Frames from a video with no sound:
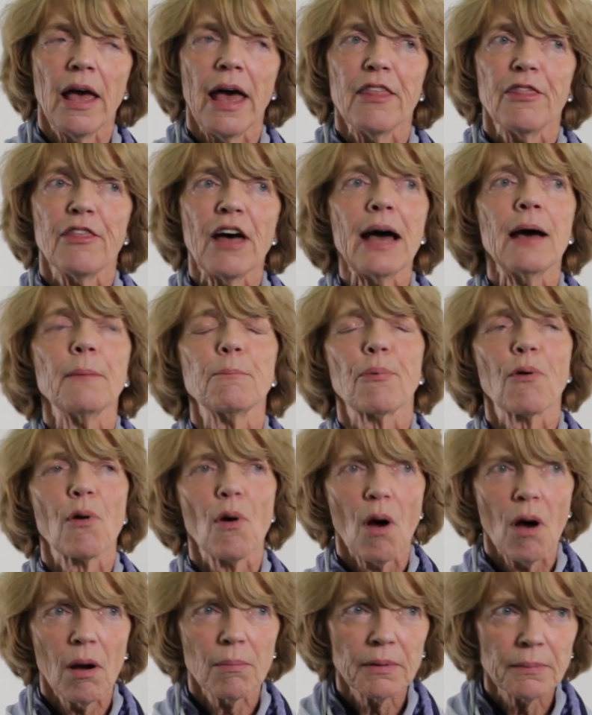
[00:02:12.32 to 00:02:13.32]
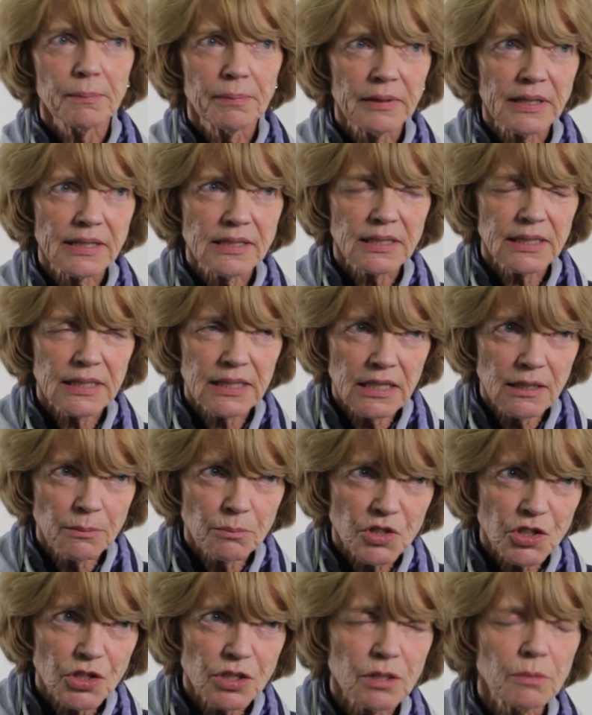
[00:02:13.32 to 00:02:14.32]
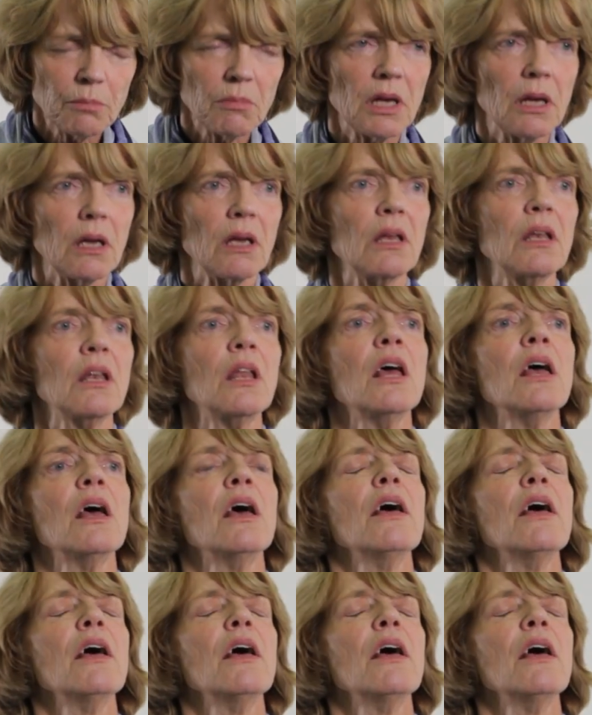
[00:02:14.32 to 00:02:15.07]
that probably seems to mean